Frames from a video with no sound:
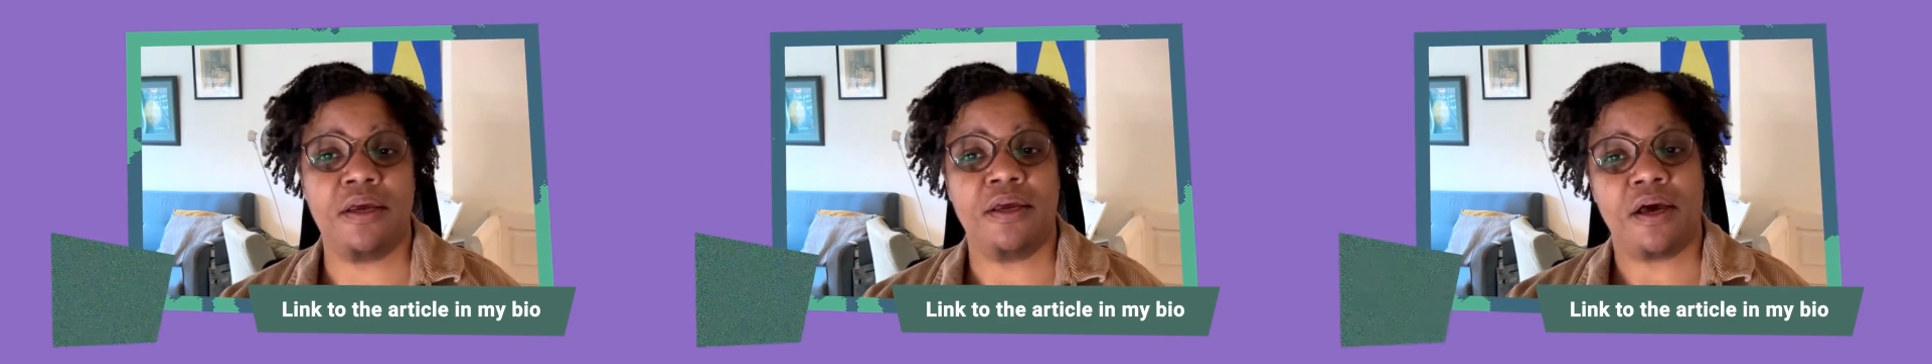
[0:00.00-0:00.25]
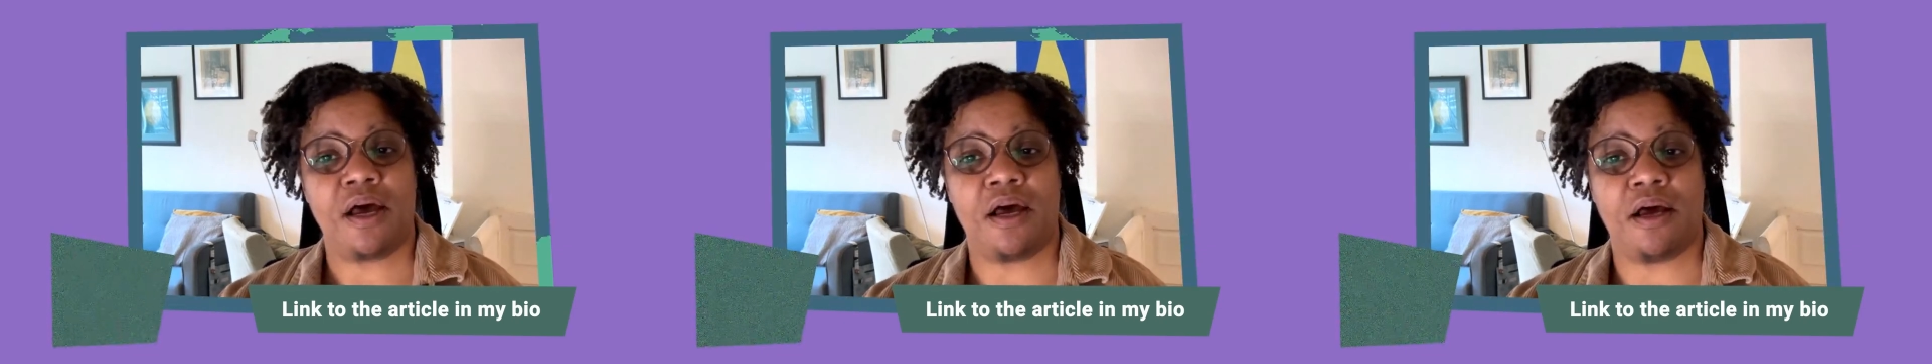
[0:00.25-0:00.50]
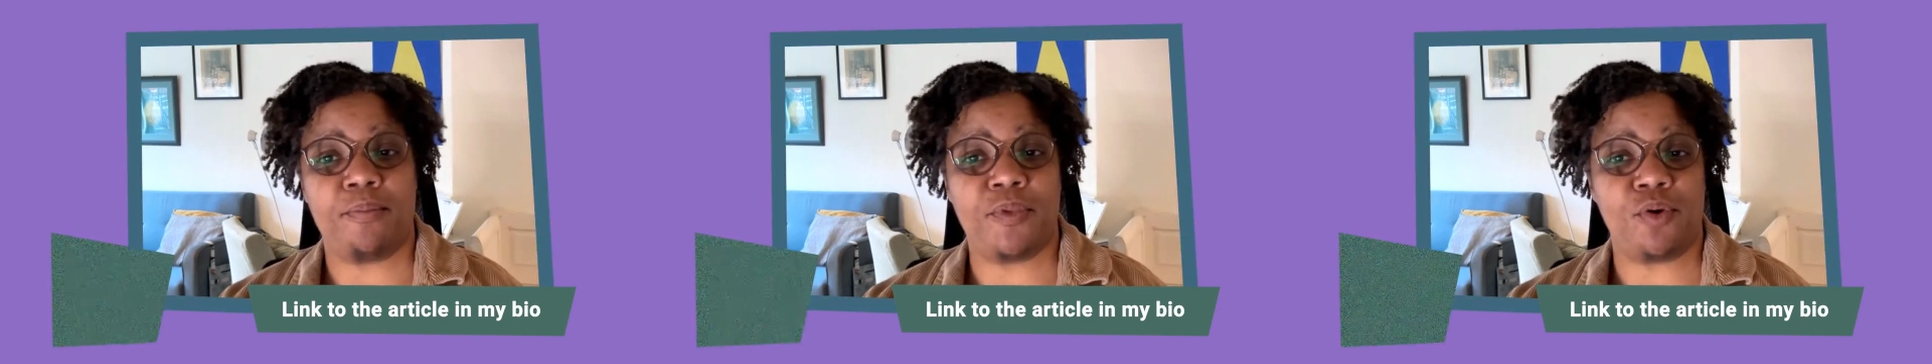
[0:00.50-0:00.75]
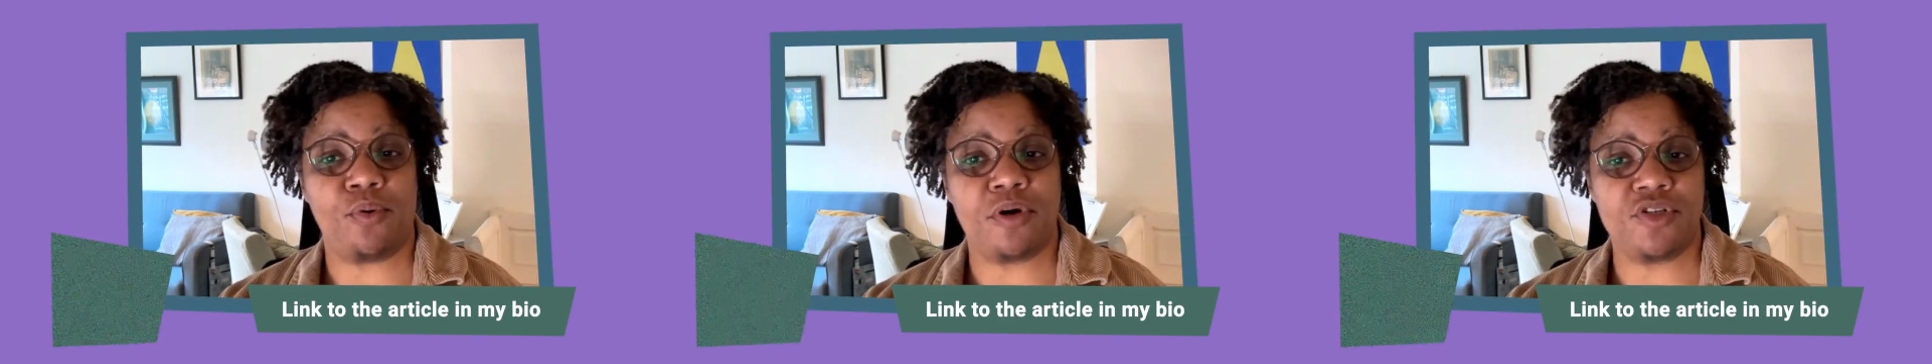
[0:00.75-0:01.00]
um, the
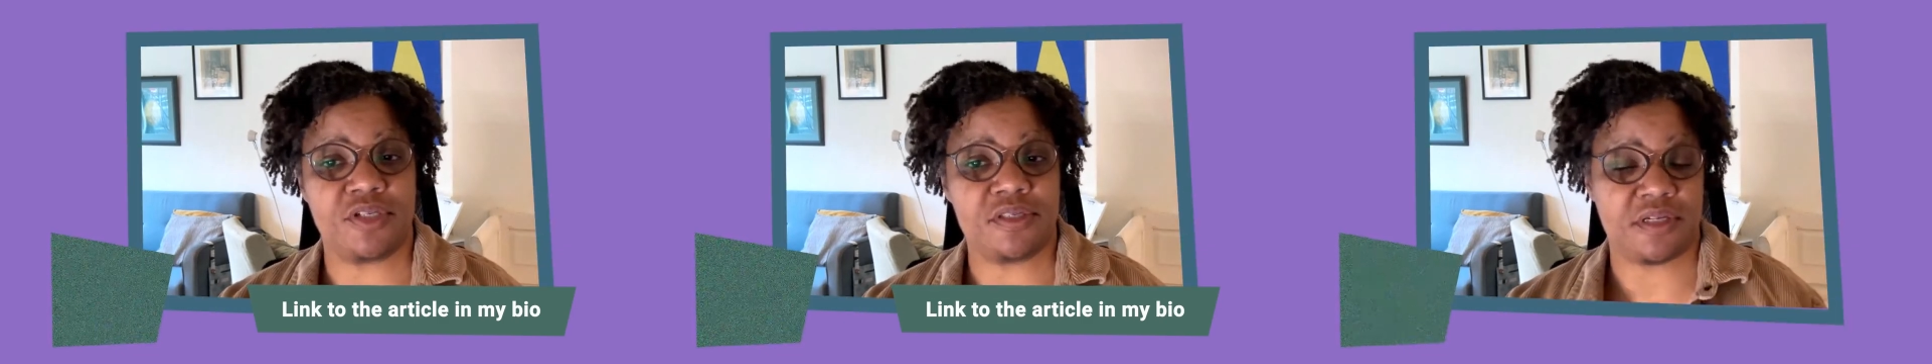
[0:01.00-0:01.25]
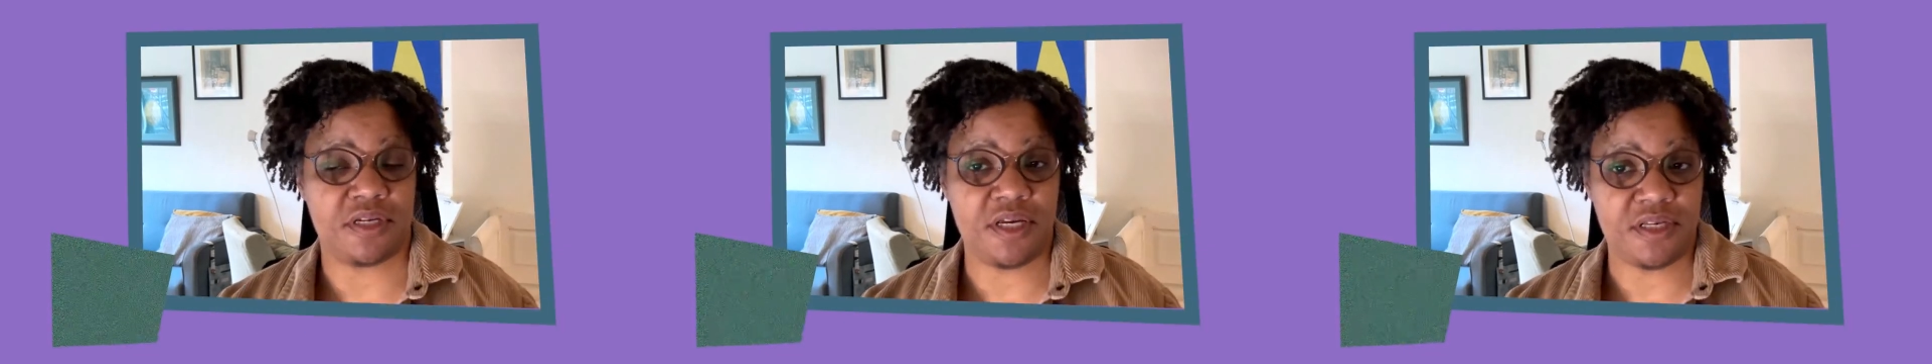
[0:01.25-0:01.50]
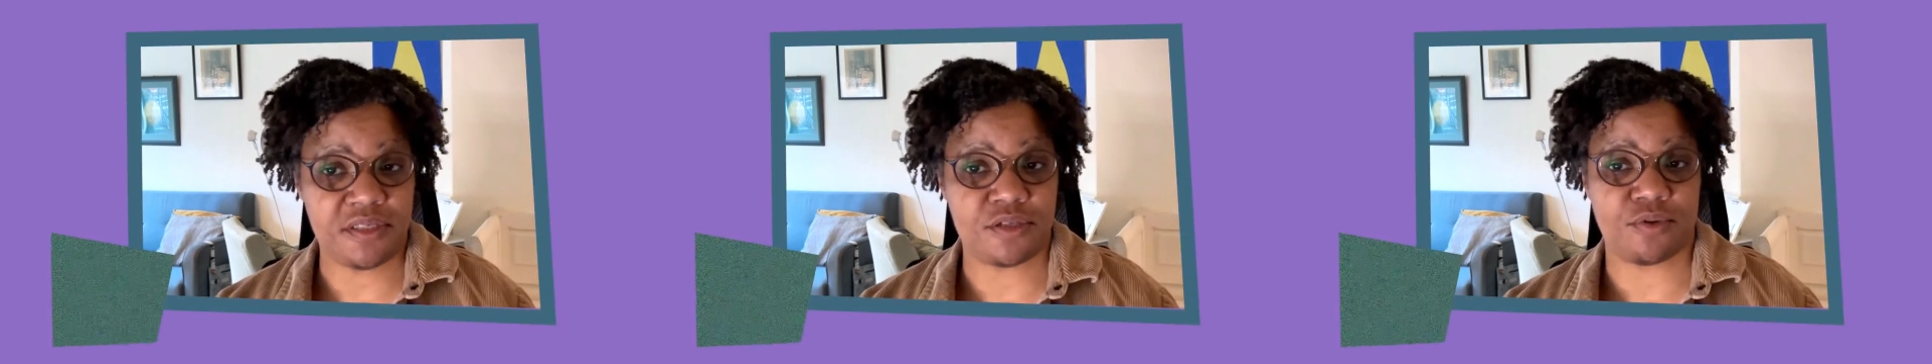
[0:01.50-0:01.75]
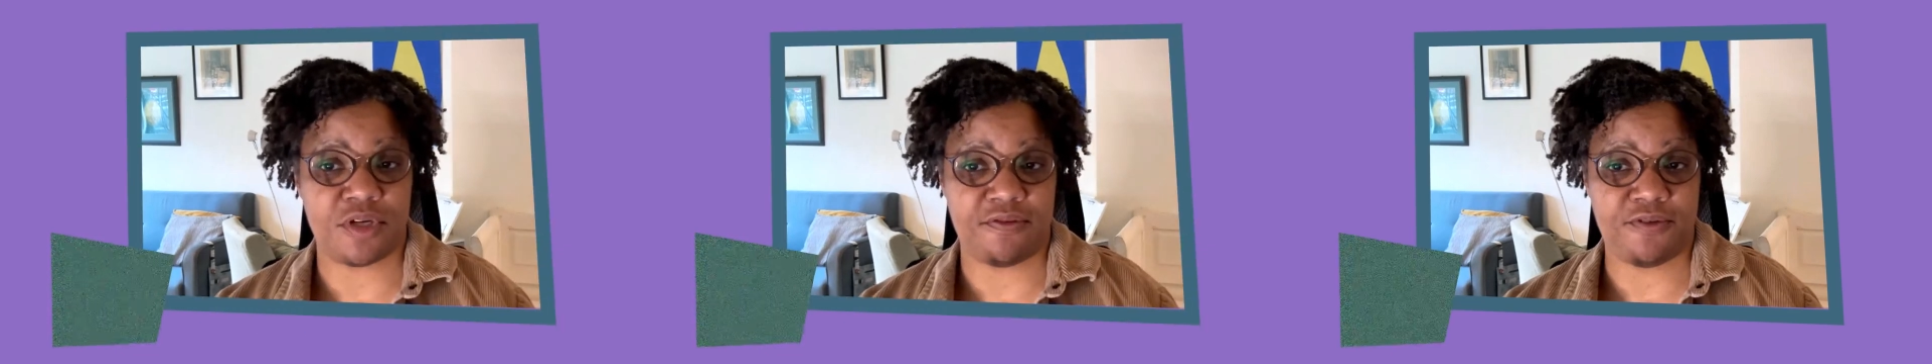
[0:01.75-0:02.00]
origins and history
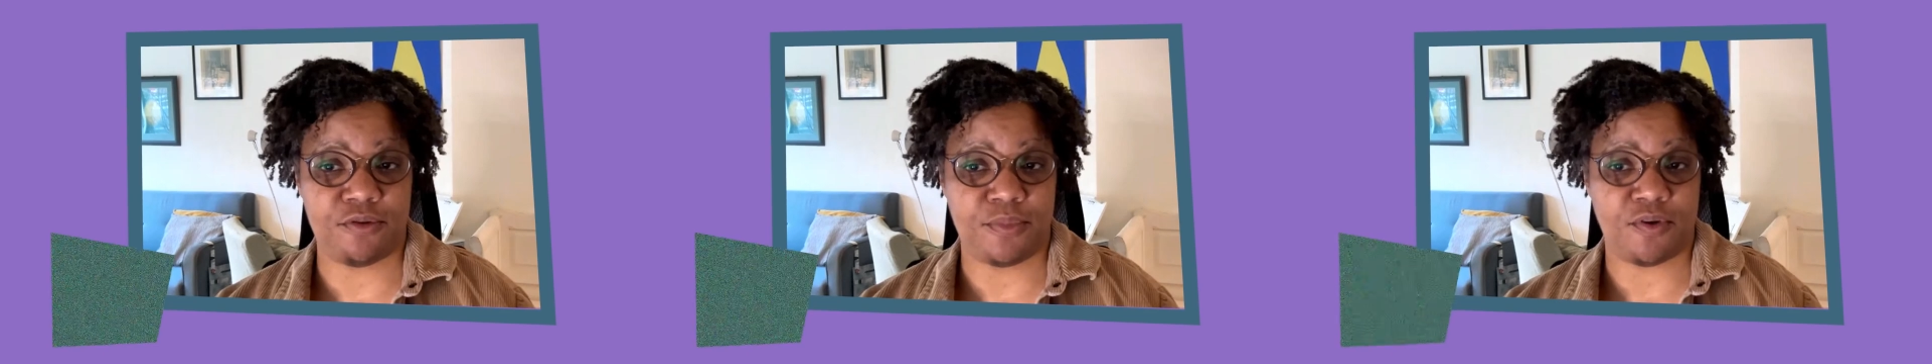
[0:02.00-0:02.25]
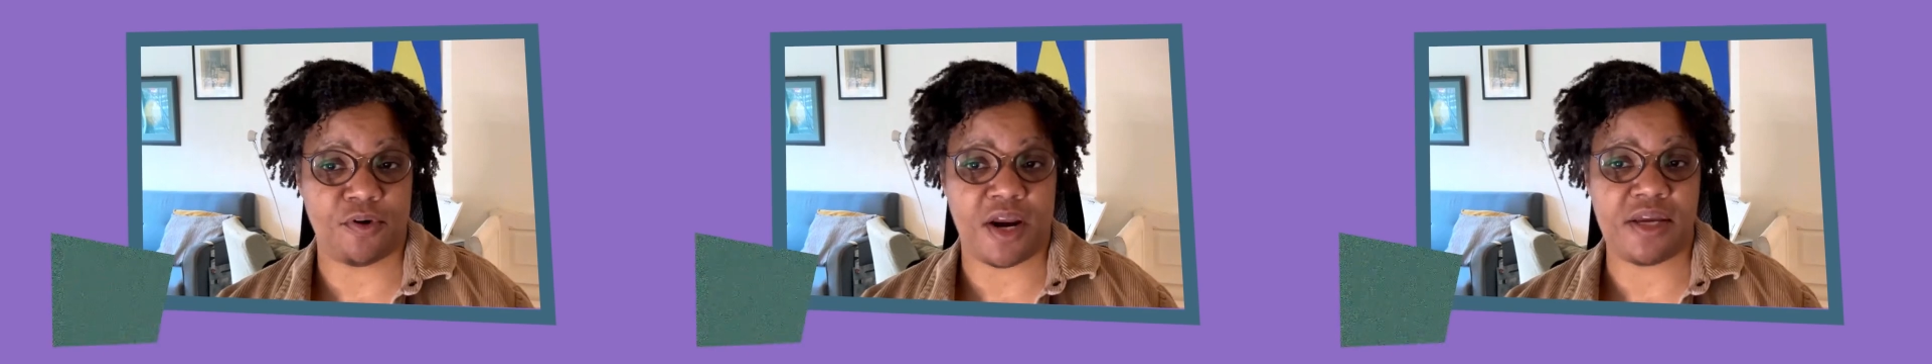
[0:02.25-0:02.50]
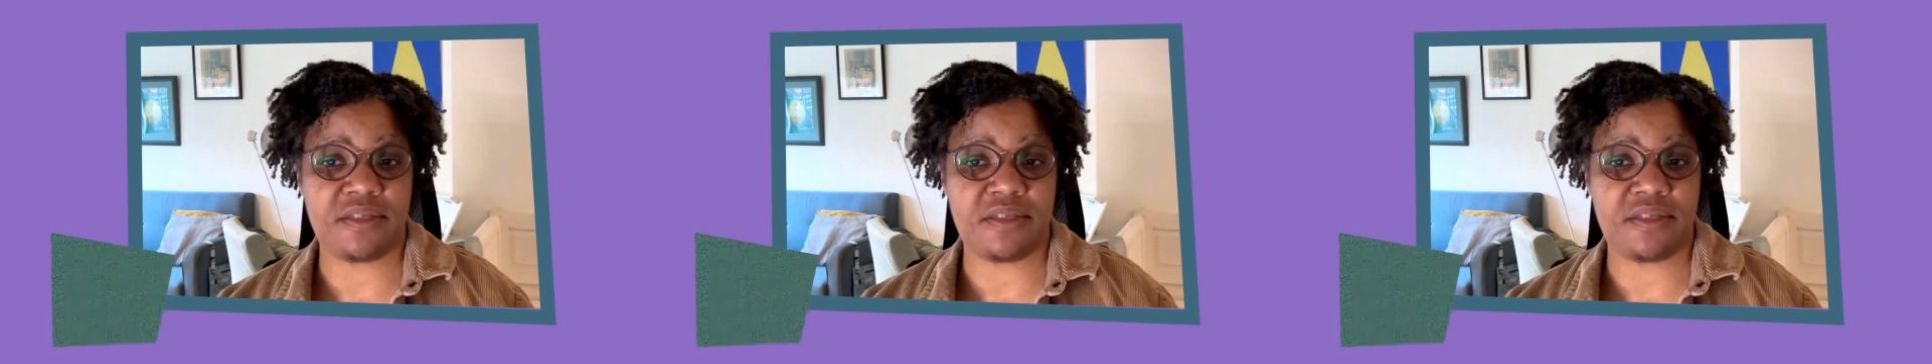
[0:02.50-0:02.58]
of human rights